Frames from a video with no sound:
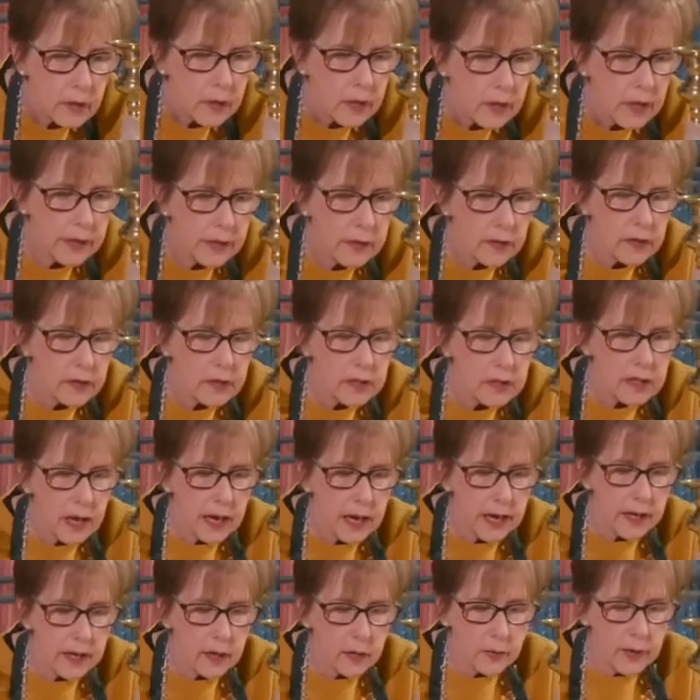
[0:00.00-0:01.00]
and you can
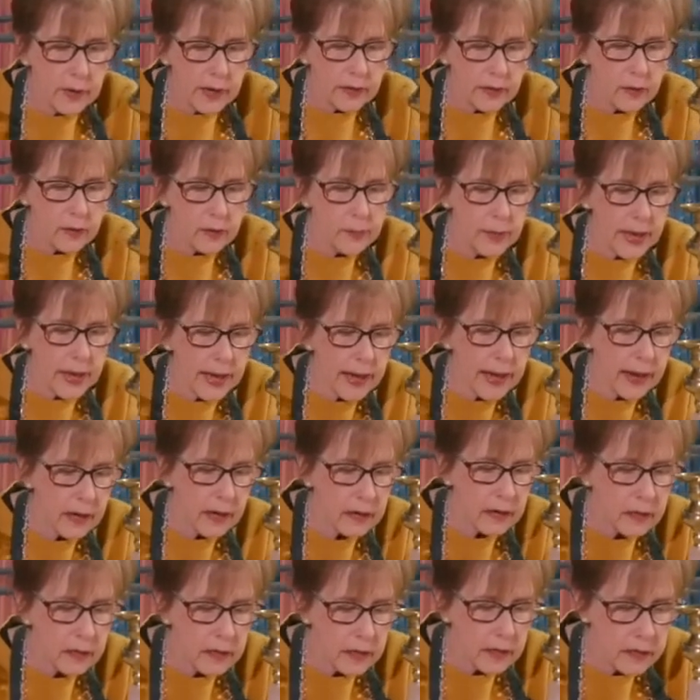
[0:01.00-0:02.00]
tie it around the back
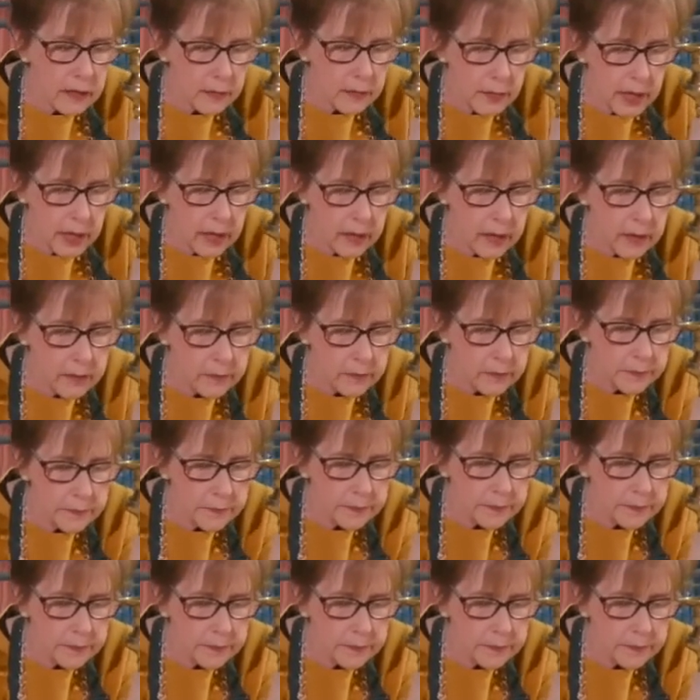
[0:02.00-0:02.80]
at the bottom,